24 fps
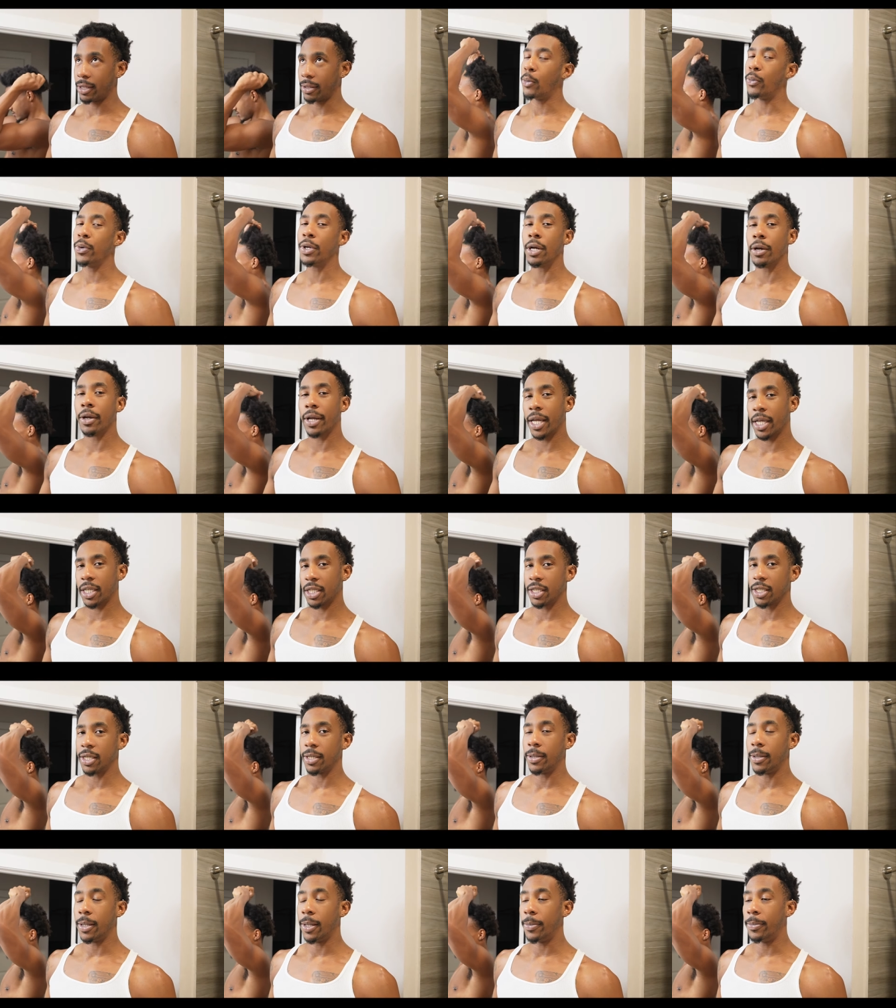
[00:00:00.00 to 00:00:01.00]
But we're gonna catch
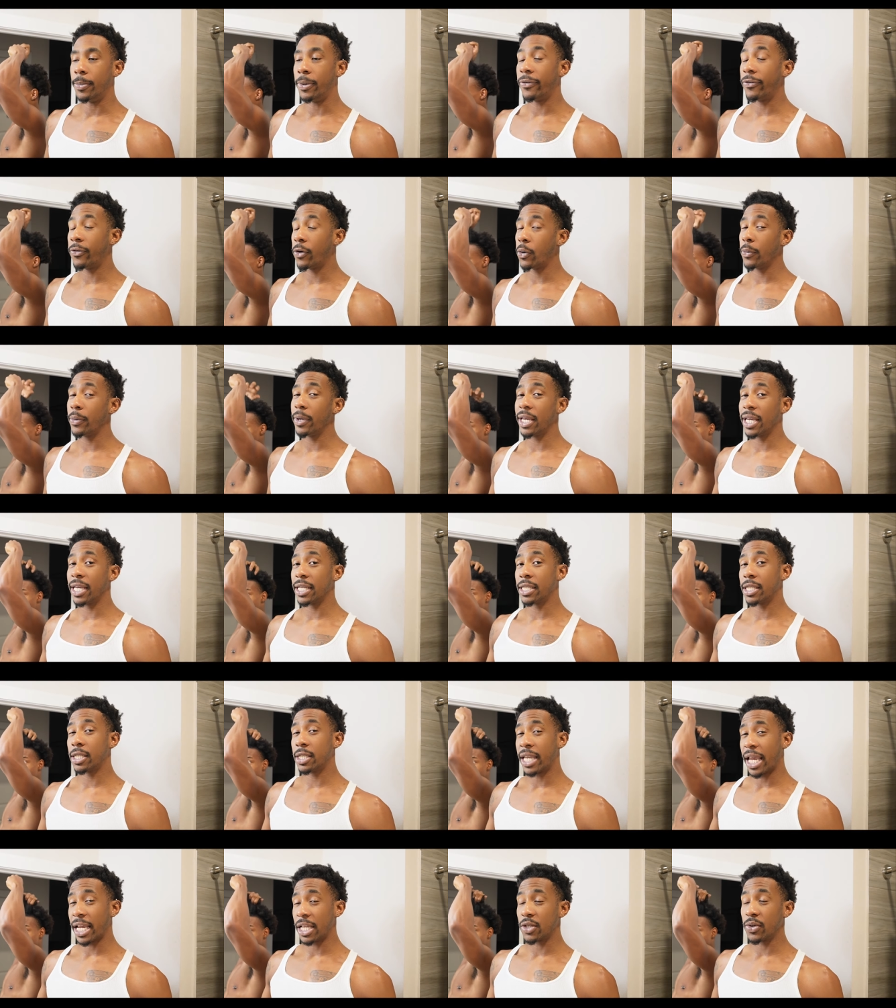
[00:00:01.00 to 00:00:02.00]
up. Before we get to
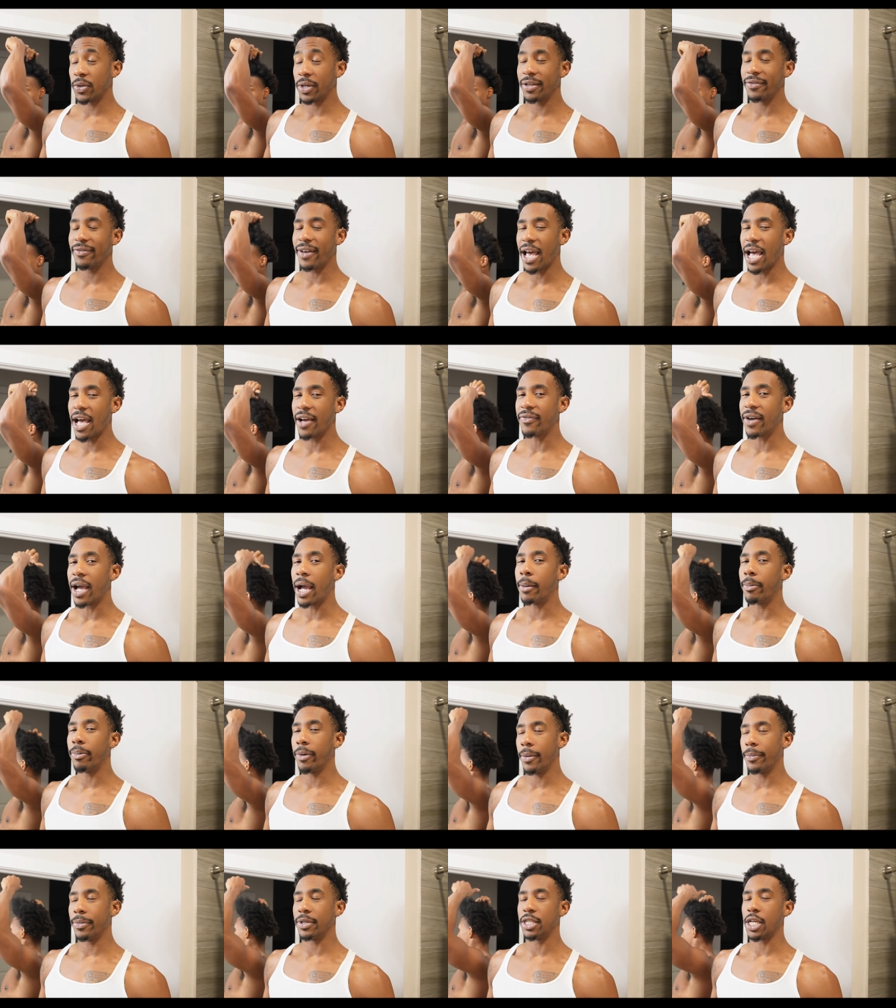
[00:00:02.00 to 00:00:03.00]
day 25, I
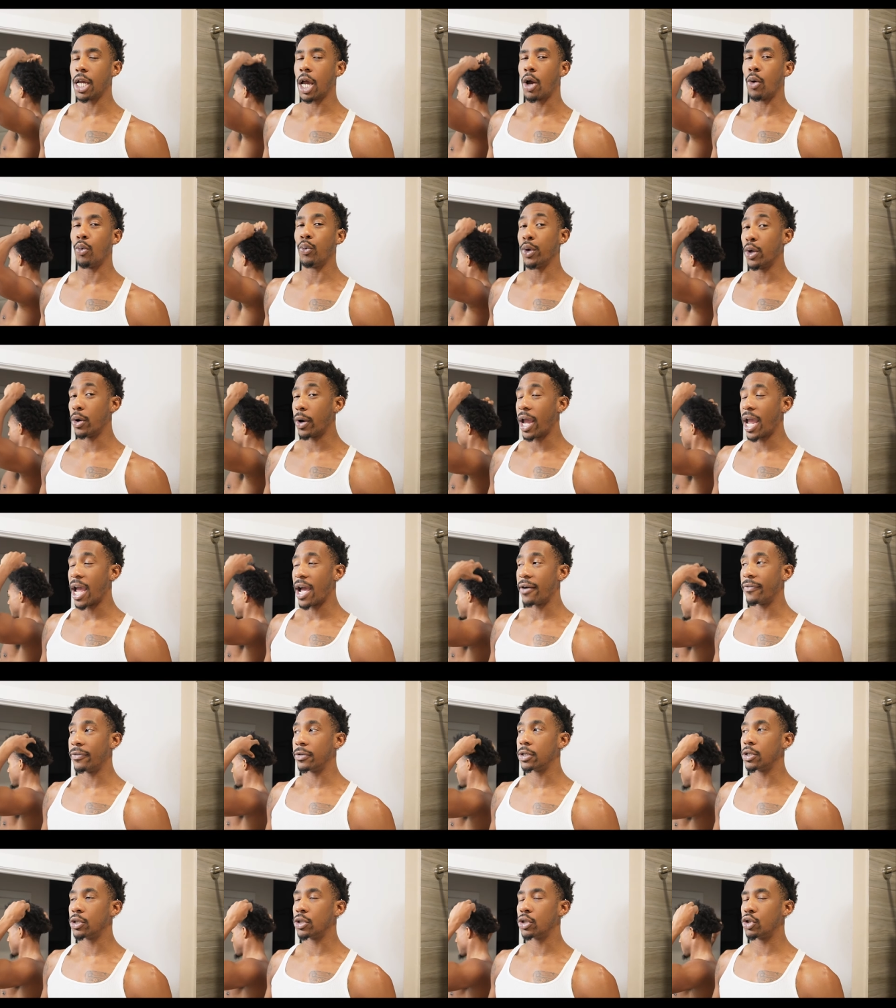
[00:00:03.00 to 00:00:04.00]
promise y'all, we're gonna
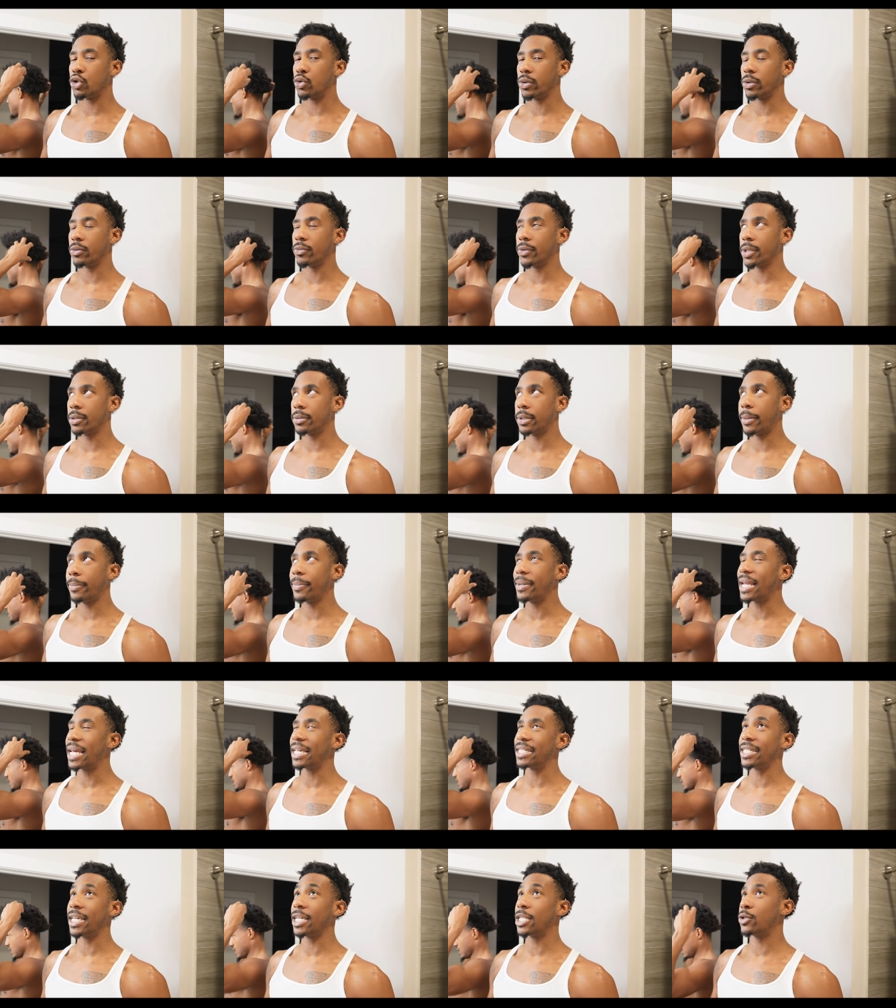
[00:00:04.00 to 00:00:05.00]
have, let me
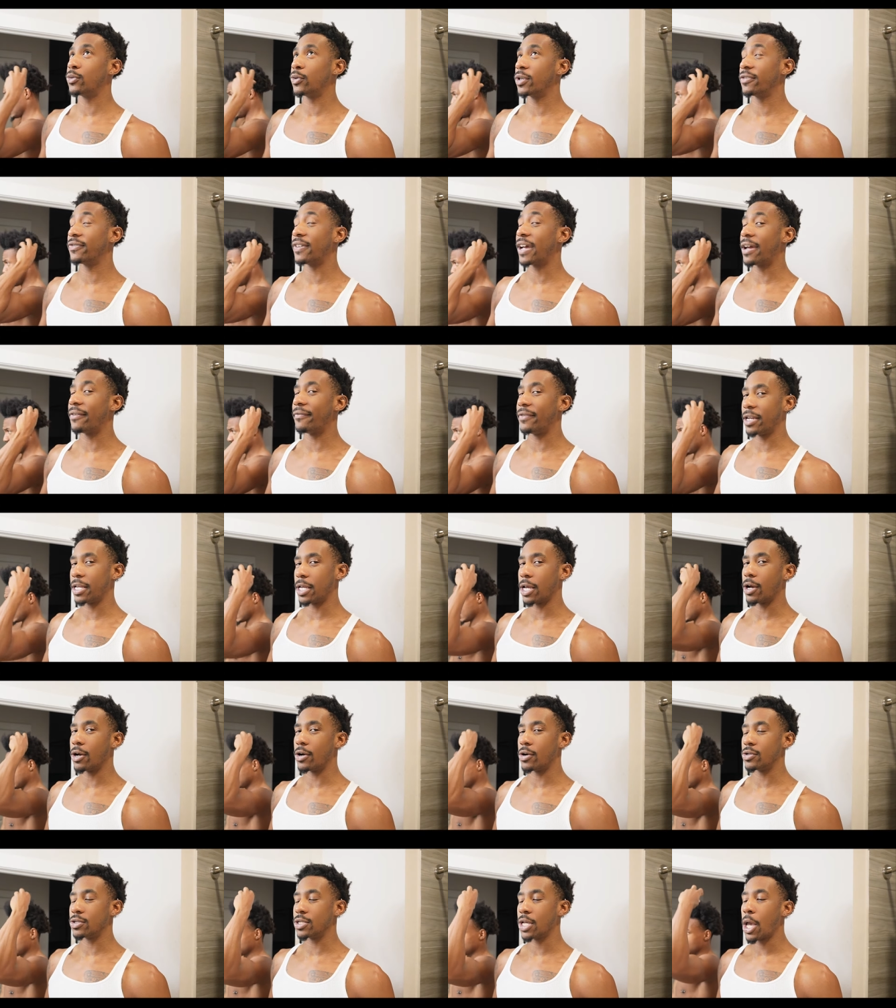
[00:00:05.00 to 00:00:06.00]
not say 25
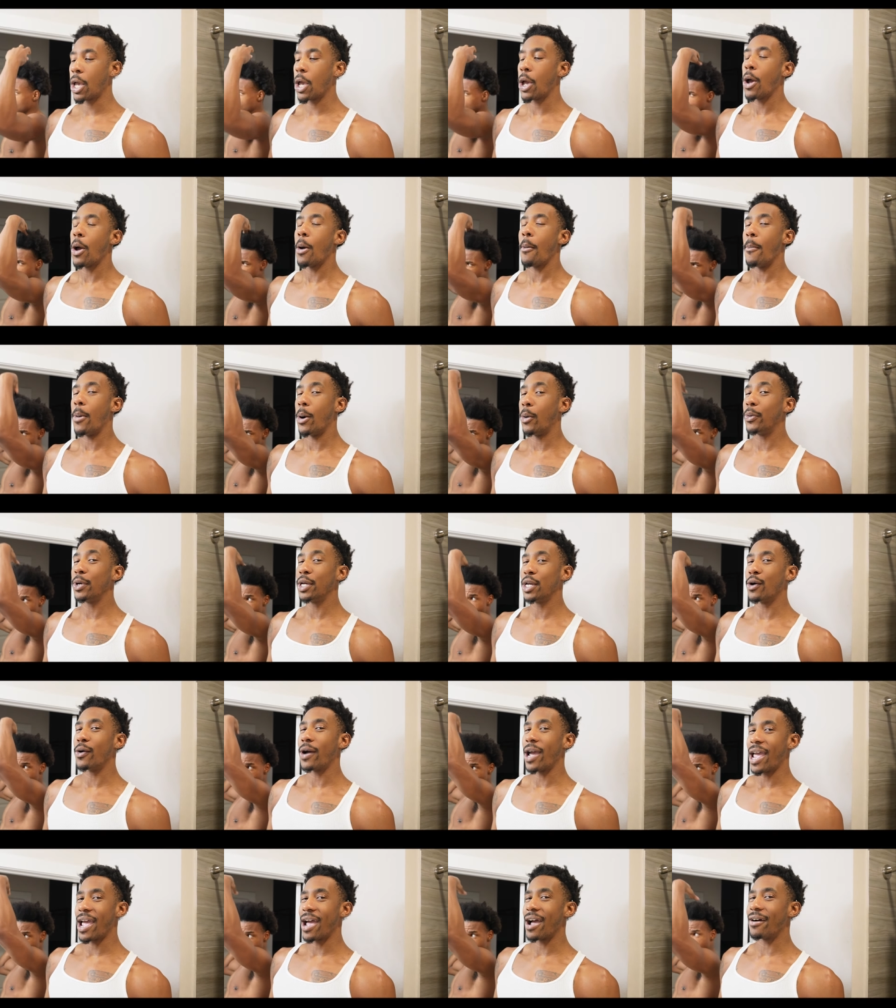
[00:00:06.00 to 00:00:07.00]
videos, but we're
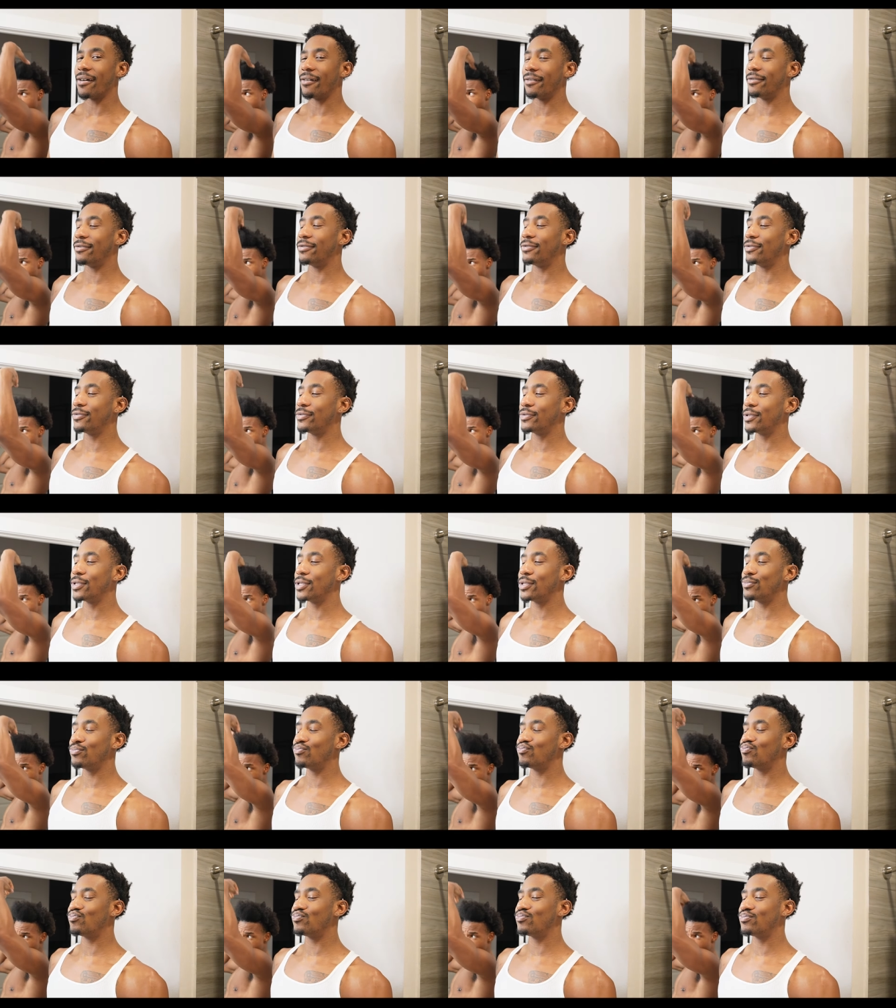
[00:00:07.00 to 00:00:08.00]
gonna have
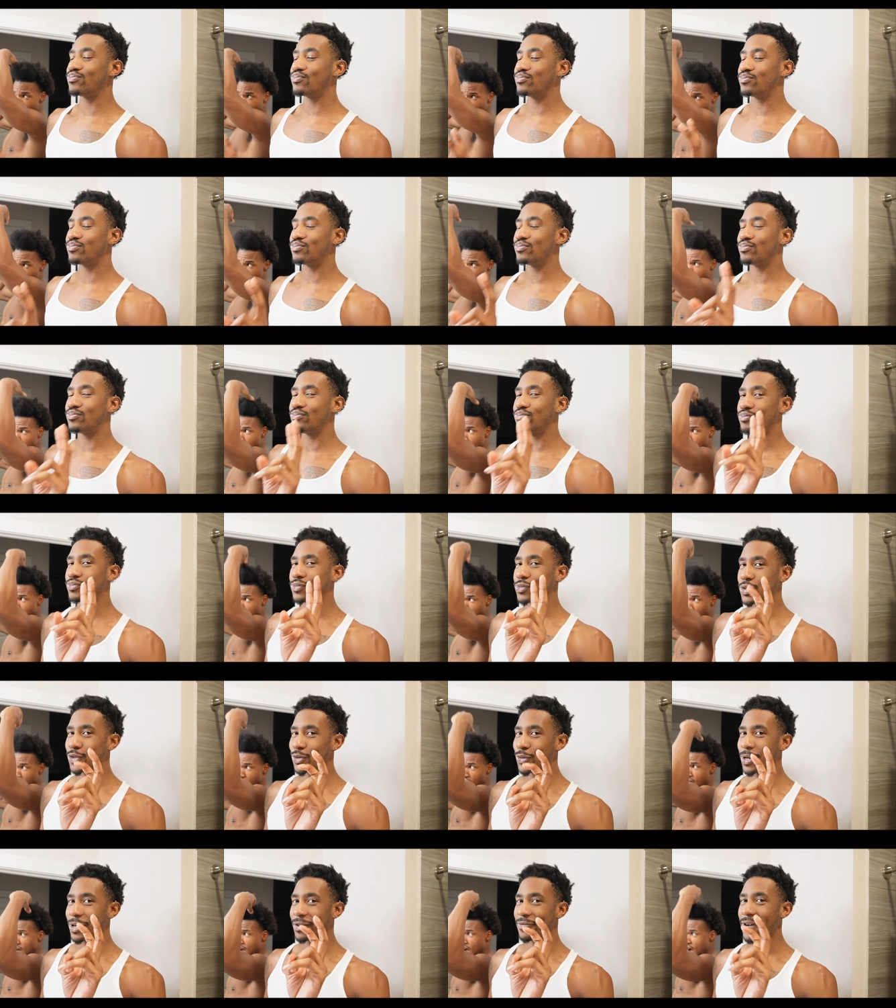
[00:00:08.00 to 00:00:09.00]

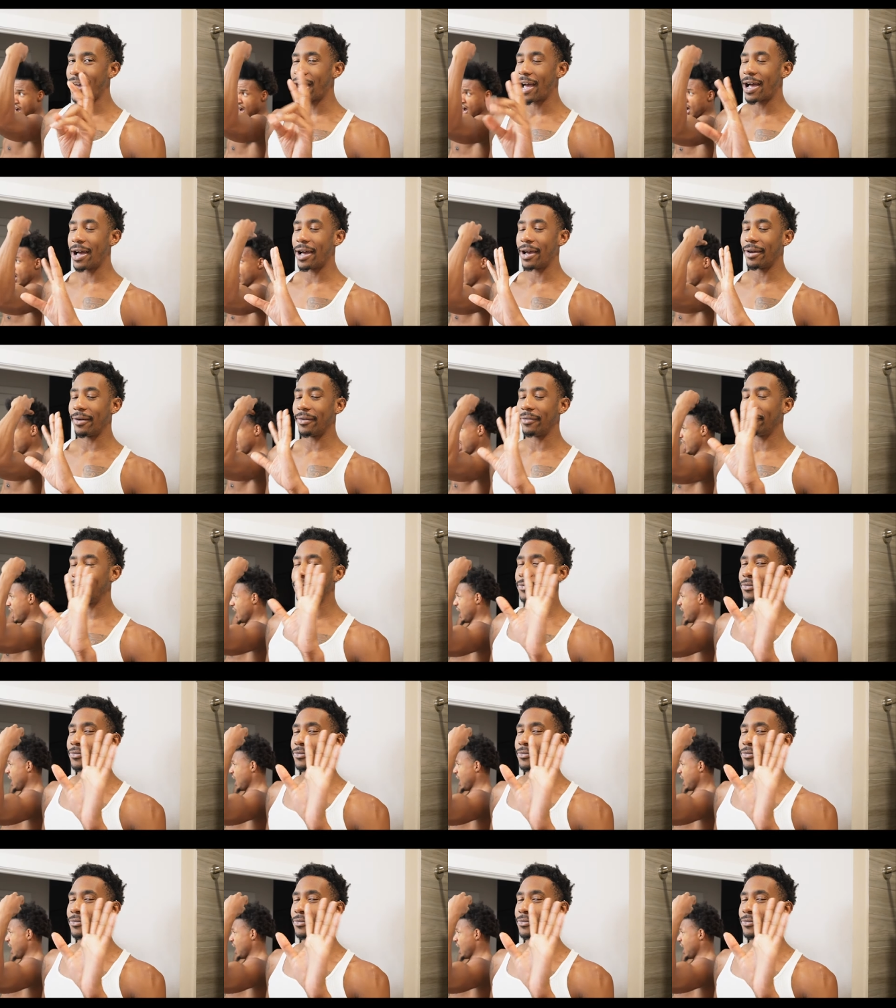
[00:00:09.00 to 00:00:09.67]
25,